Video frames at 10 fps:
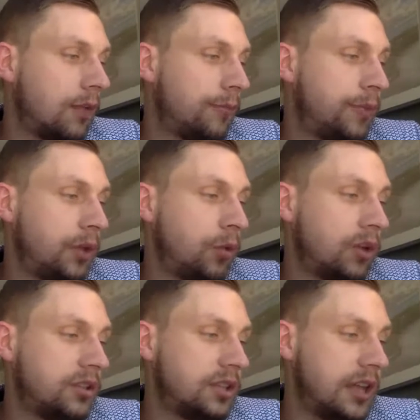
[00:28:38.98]
big
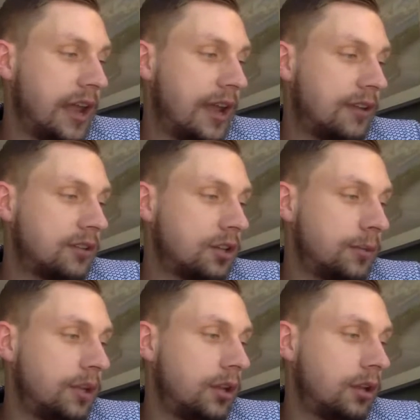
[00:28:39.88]
one today, is going to
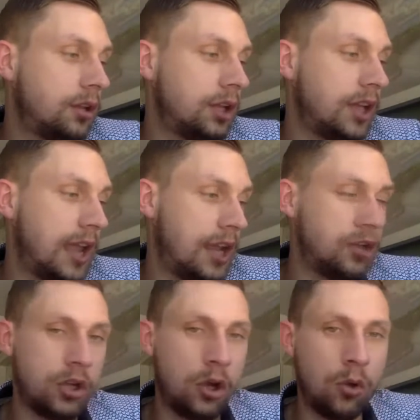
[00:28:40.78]
be
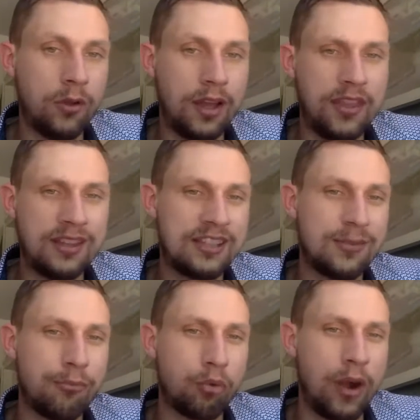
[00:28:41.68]
Lakanto. I think that's a
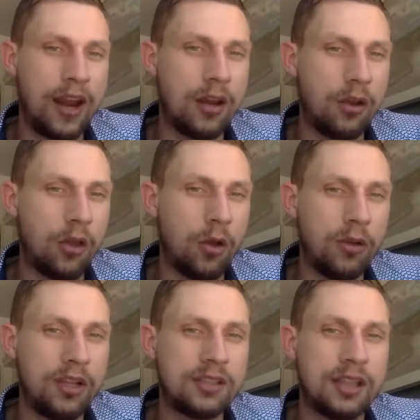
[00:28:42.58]
brand though.
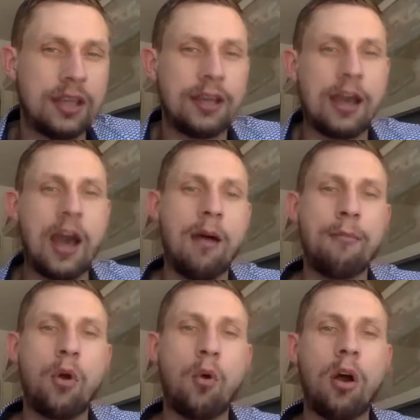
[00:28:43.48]
It's like a
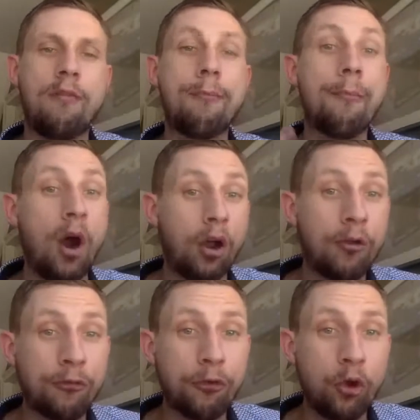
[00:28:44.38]
combo of monk
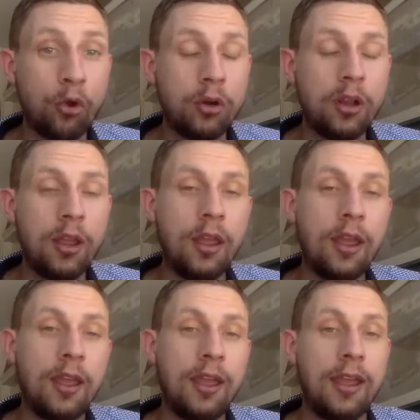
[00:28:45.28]
fruit
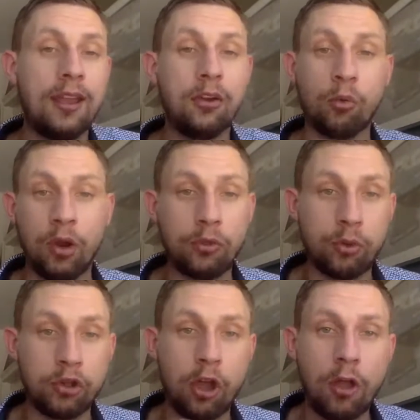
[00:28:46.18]
and
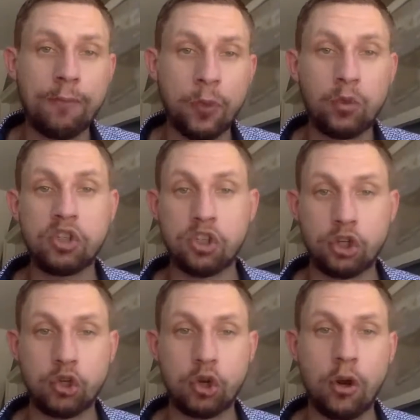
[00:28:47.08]
erythritol, which is a
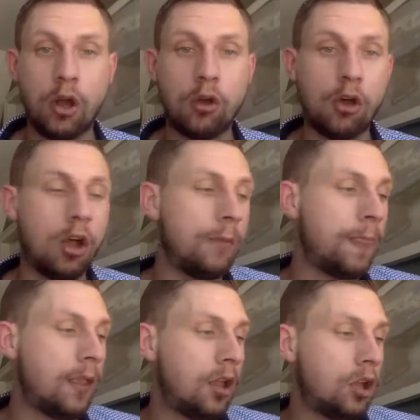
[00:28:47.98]
sugar alcohol.
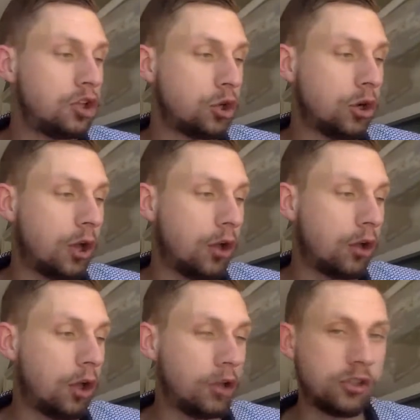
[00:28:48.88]
Sugar
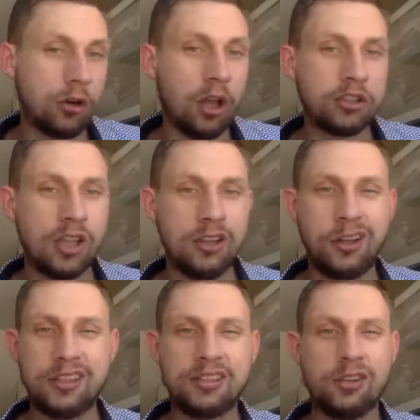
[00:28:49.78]
alcohols are also on the
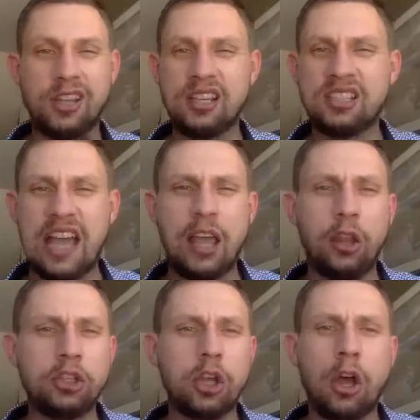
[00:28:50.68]
list. There's like
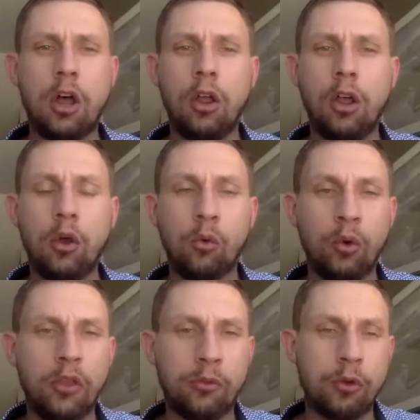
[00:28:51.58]
xylitol,
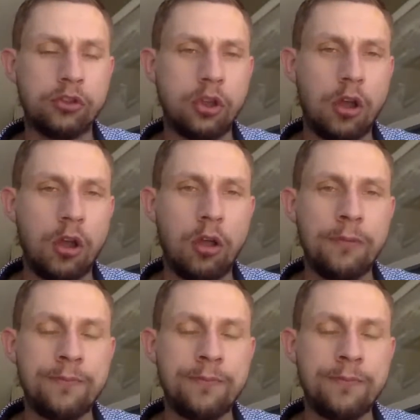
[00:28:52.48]
erythritol,